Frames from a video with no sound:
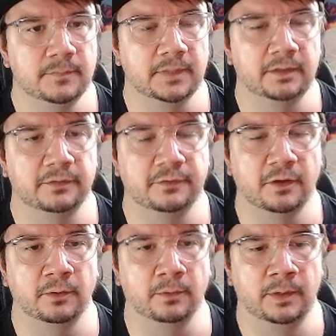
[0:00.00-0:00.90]

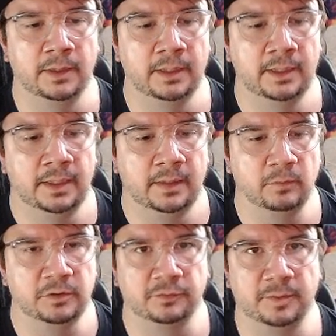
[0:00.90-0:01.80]
So when
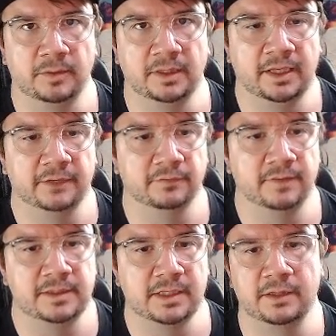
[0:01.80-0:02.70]
you're speedrunning
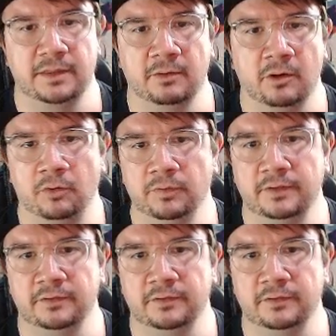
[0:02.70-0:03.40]
Castlevania, there are only